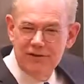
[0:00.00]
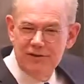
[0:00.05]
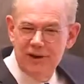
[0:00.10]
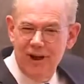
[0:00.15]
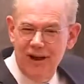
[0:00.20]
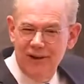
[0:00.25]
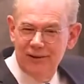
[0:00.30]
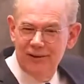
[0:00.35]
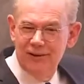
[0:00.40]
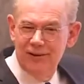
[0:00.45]
the
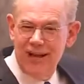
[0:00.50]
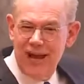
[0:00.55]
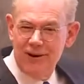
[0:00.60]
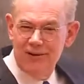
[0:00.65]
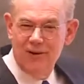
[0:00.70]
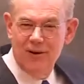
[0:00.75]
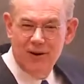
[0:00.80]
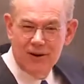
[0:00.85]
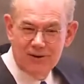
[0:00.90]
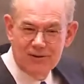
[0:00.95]
title of
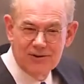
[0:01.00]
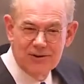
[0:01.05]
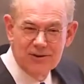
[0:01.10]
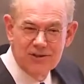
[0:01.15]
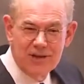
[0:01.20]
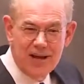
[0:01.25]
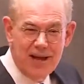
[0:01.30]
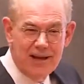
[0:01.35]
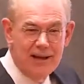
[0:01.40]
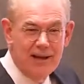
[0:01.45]
that article
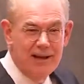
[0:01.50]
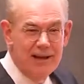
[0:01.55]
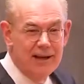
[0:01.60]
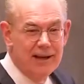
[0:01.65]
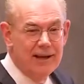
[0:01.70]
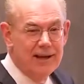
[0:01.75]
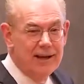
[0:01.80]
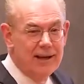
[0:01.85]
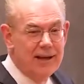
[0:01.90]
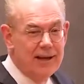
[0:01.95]
said,
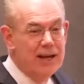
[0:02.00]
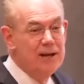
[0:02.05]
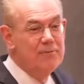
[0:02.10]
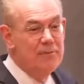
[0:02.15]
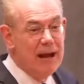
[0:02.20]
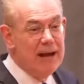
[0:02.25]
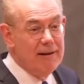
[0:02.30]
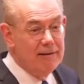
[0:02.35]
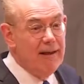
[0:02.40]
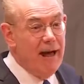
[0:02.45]
he'd
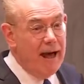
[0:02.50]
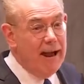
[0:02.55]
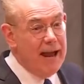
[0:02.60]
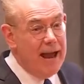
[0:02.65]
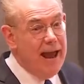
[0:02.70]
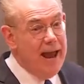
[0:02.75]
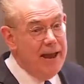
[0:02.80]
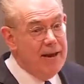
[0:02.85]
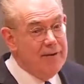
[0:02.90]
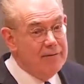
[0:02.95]
make a lot
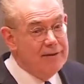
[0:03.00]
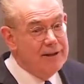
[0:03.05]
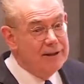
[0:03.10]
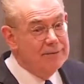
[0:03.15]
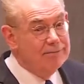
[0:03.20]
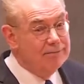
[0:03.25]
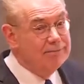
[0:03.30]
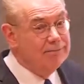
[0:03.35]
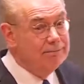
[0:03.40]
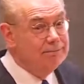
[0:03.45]
of hay of it.
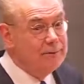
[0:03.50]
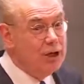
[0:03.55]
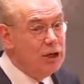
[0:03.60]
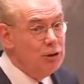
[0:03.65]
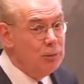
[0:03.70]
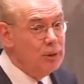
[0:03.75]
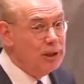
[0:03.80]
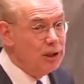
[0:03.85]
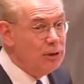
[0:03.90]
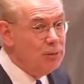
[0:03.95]

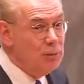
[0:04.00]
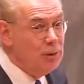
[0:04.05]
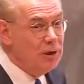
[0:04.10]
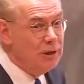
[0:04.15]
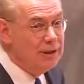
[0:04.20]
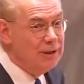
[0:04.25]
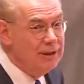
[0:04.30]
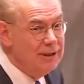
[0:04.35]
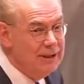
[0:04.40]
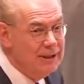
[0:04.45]
He really
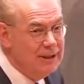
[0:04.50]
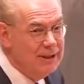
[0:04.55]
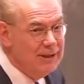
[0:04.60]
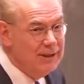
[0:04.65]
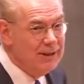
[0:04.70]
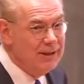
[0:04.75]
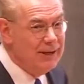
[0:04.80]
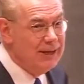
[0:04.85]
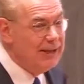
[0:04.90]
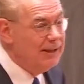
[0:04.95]
would,
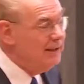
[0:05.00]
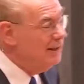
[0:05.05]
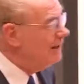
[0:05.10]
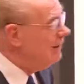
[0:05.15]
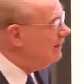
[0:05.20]
right?